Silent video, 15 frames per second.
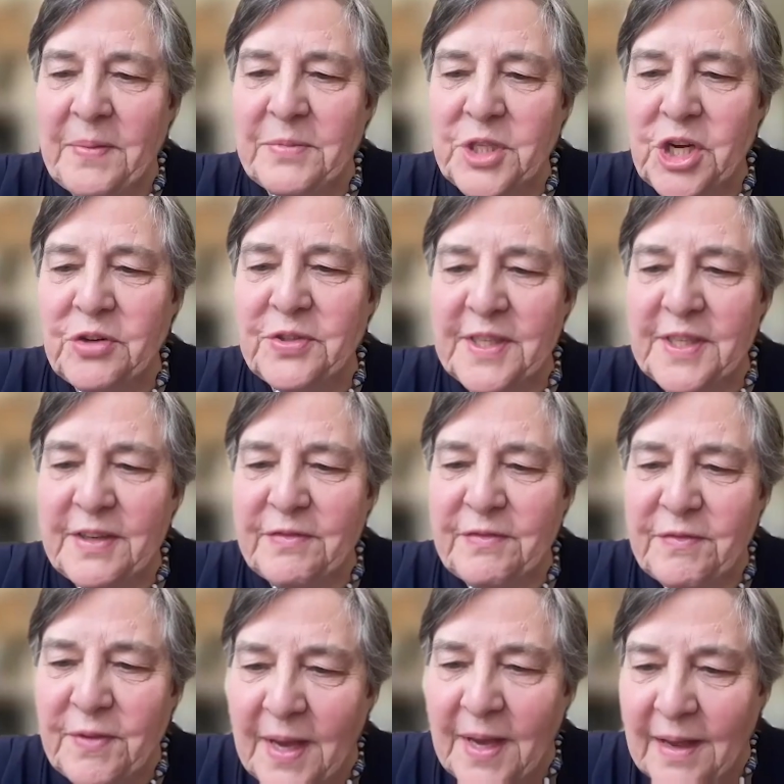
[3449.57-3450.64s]
from Joseph
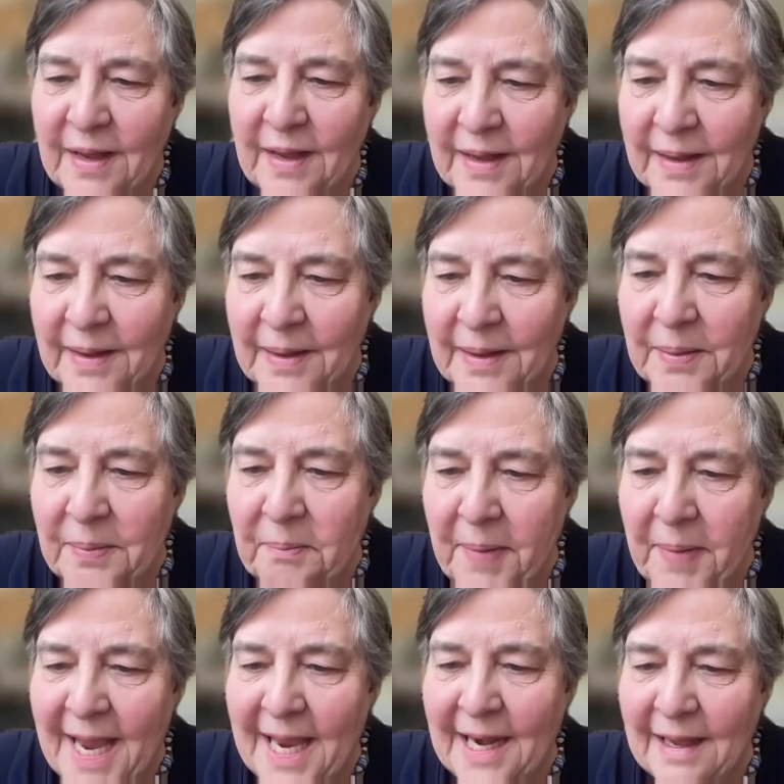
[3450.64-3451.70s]
uh,
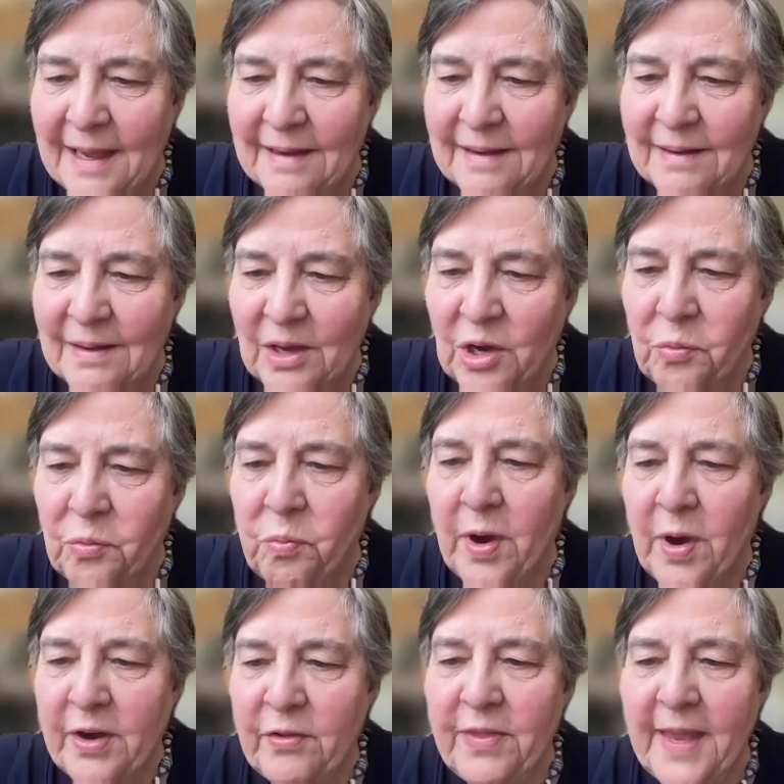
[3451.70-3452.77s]
Mila, uh,
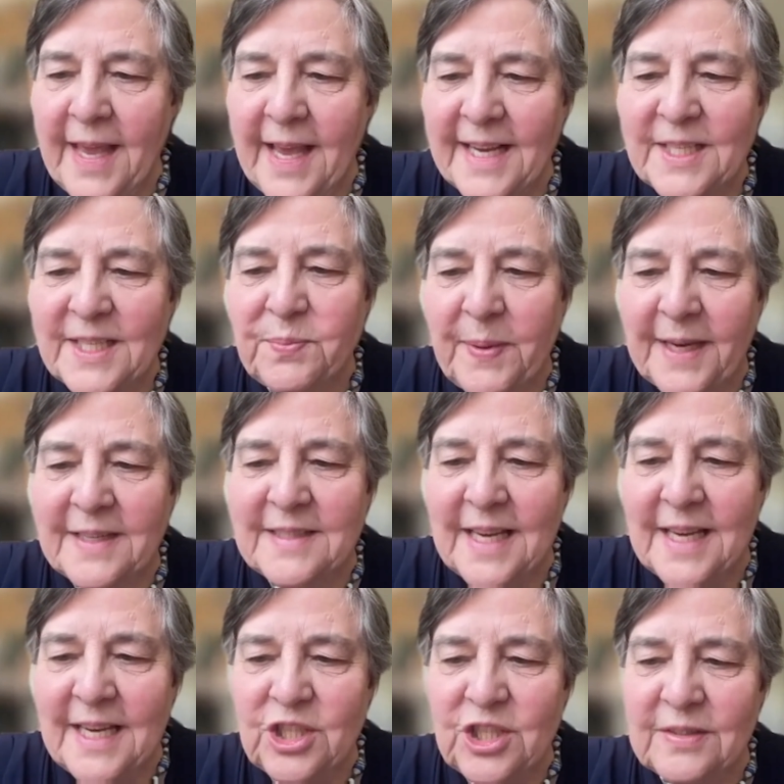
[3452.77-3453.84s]
what are the
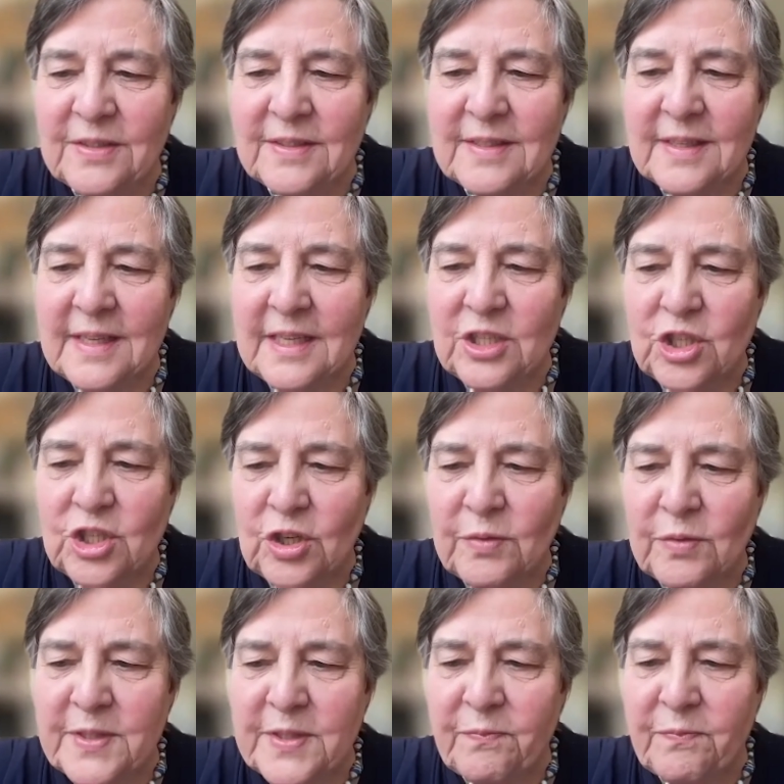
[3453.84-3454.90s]
expectations in
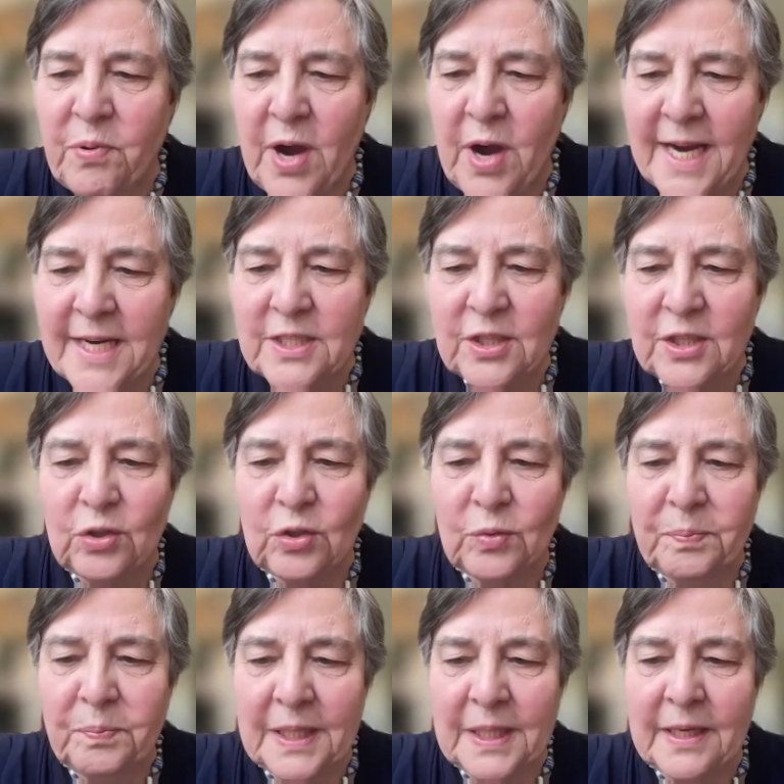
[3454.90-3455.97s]
terms of practical
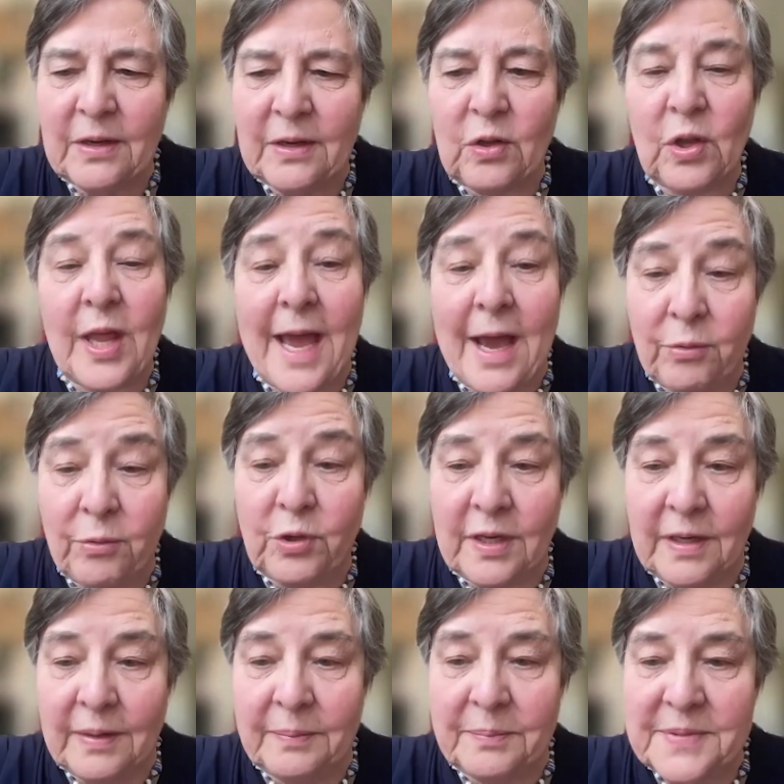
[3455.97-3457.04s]
political
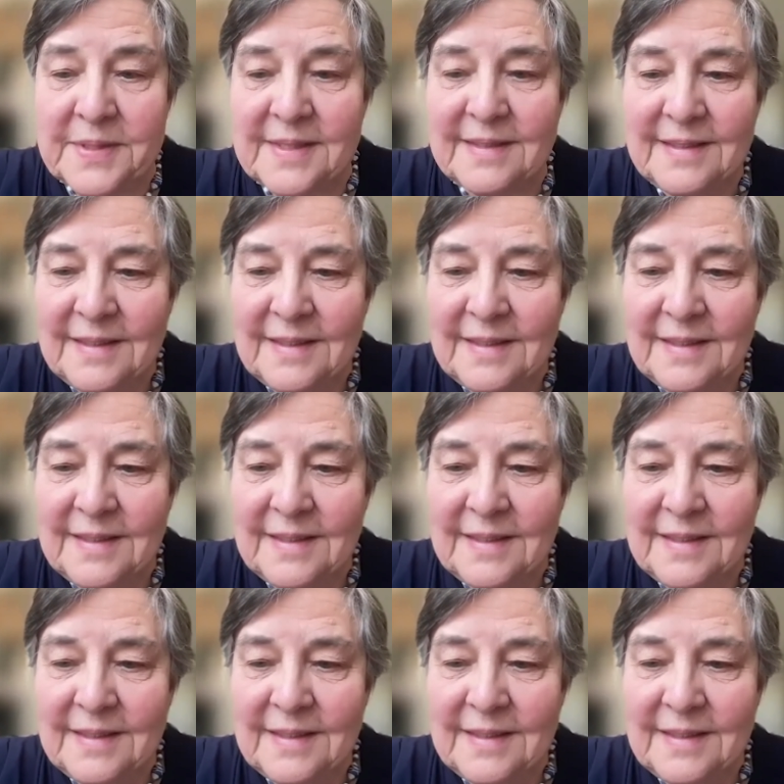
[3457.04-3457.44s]
outcomes,